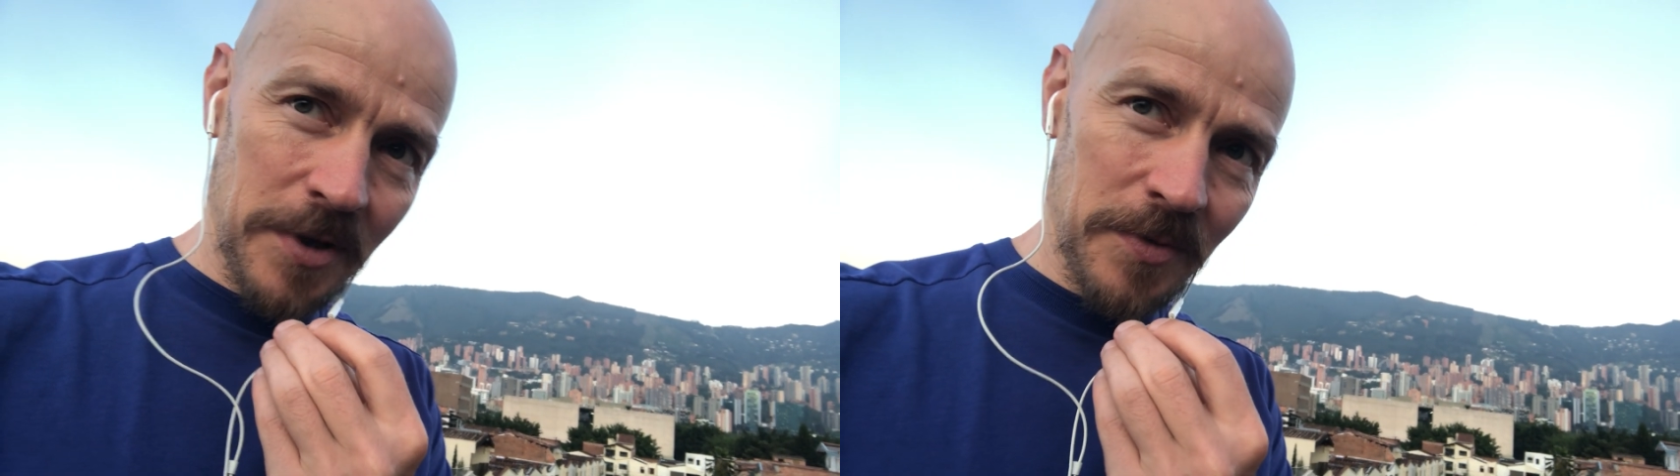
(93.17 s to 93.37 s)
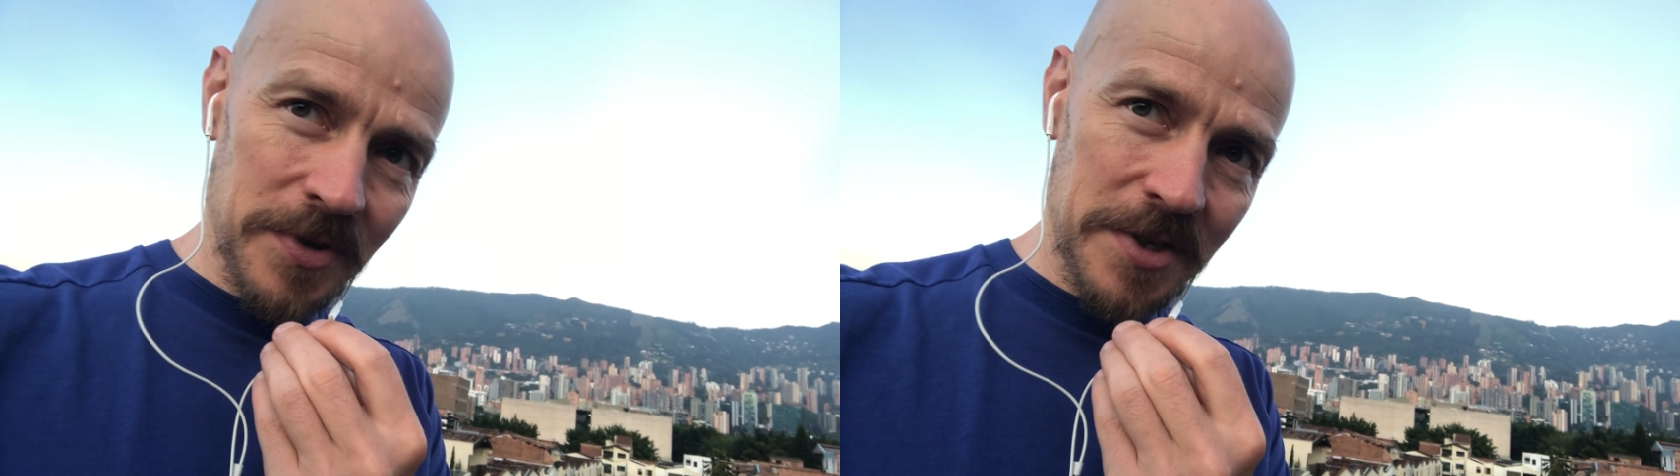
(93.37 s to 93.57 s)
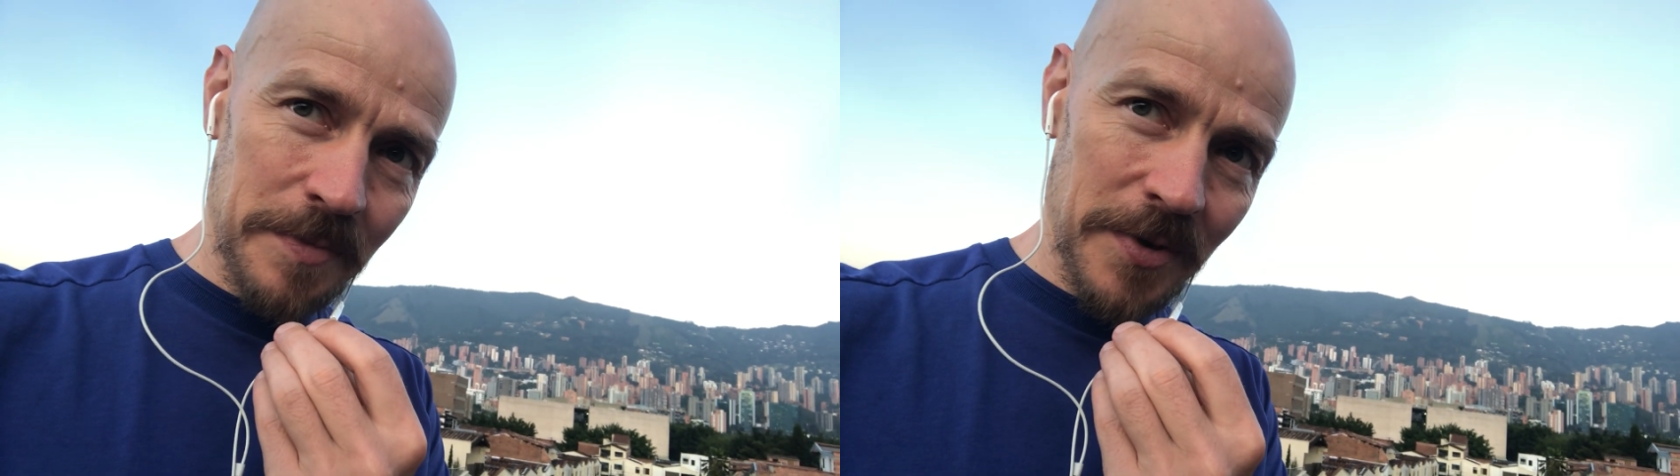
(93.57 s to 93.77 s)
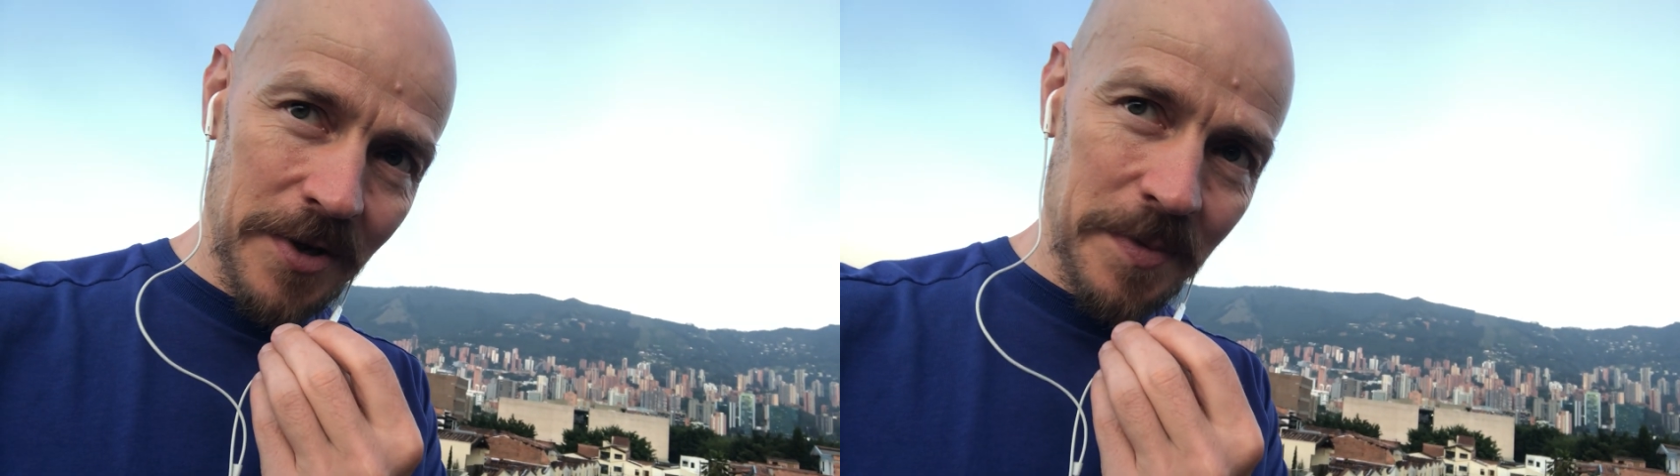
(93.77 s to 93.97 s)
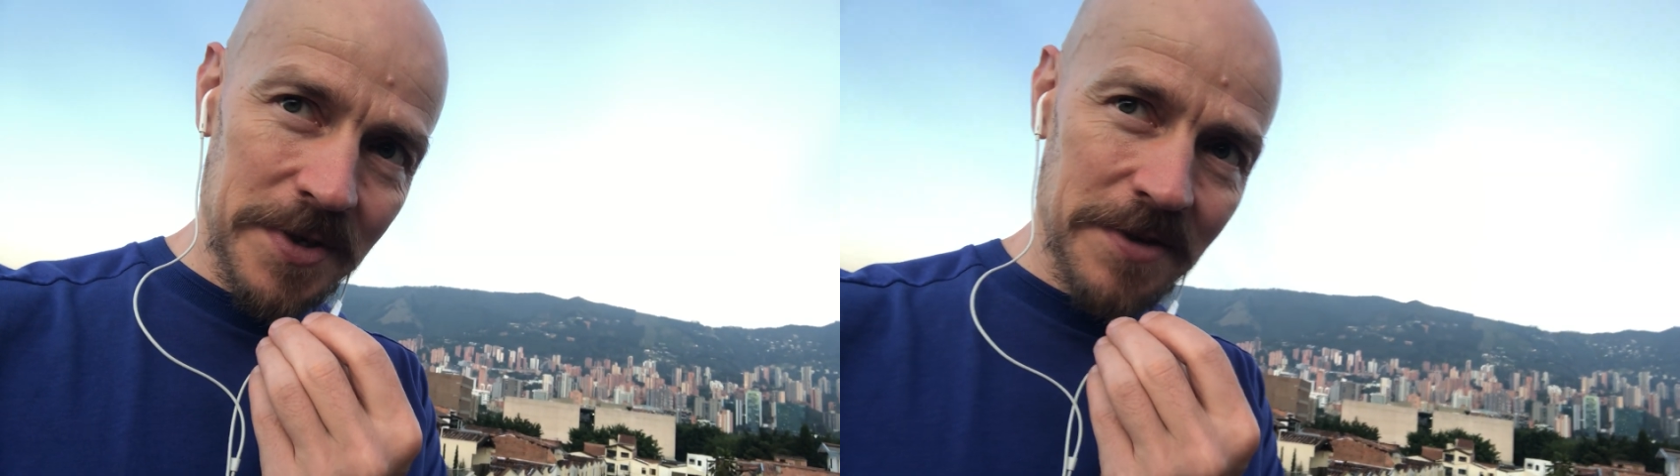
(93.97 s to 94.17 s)
What's the
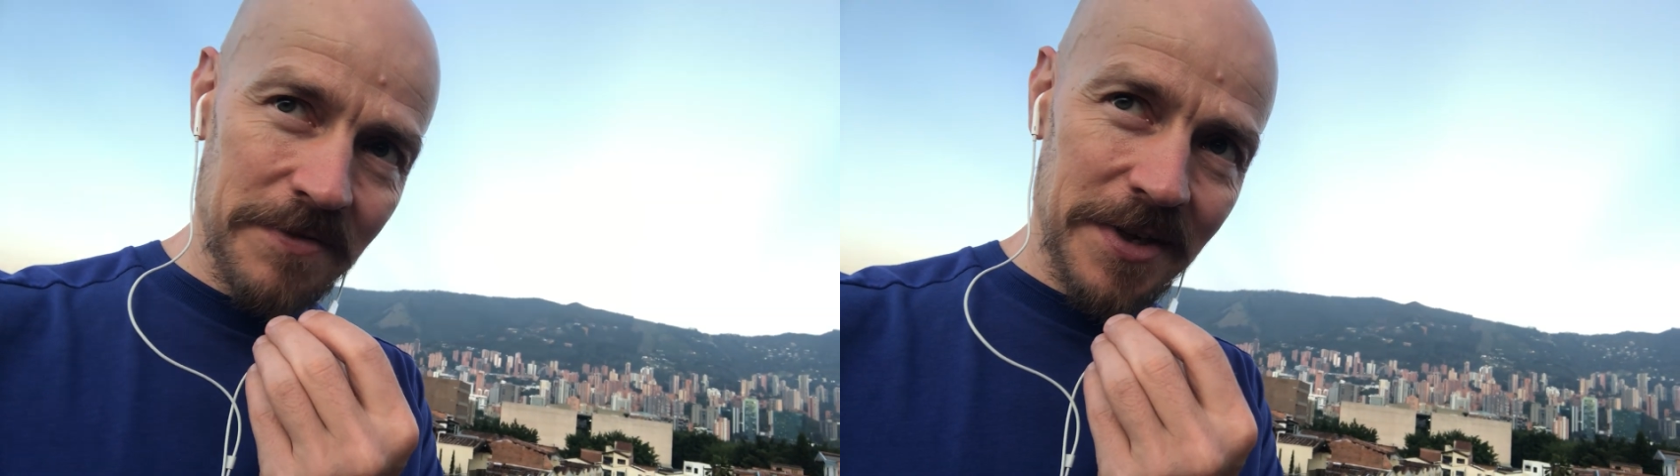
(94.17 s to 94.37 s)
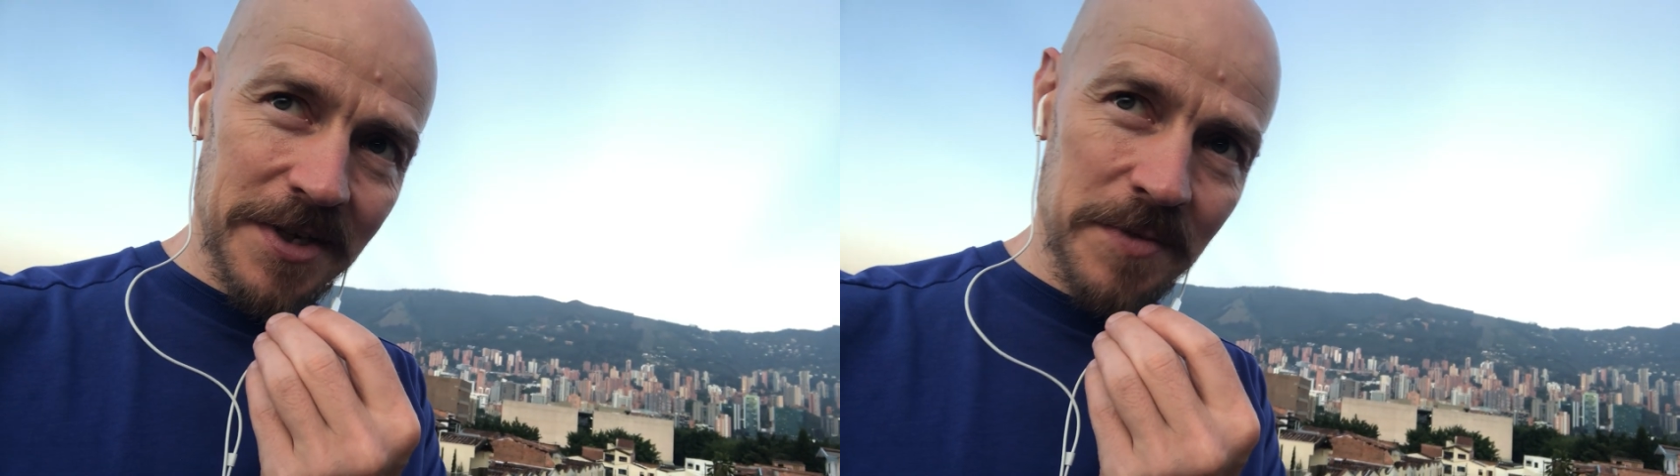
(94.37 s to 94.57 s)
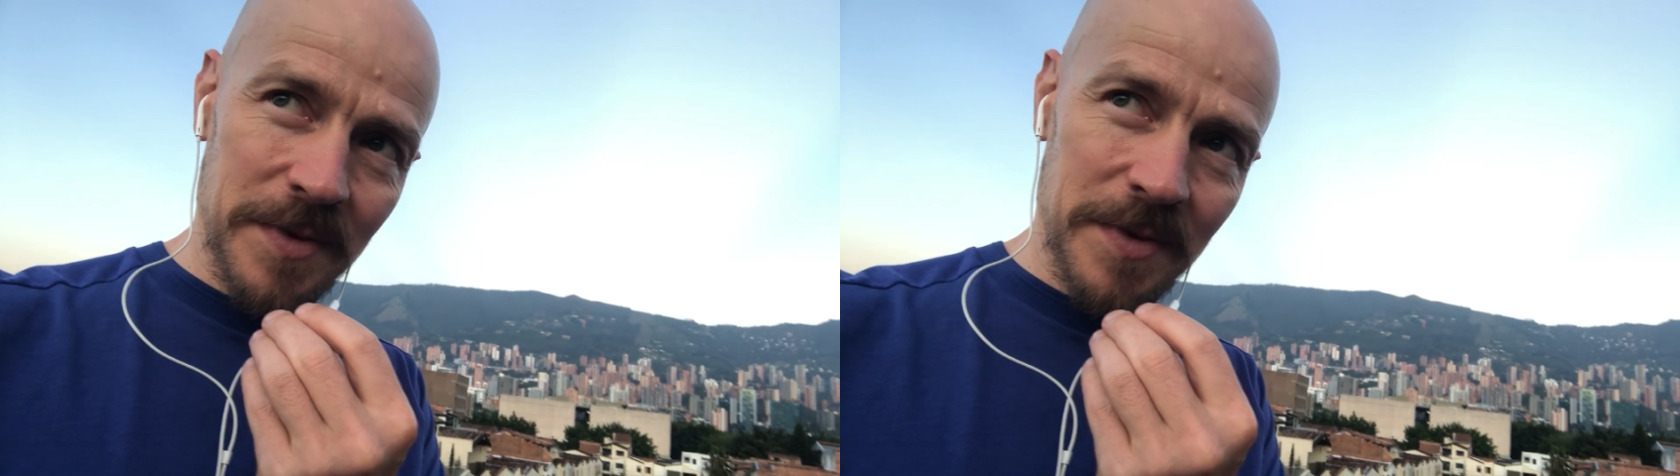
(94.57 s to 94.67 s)
purpose of this?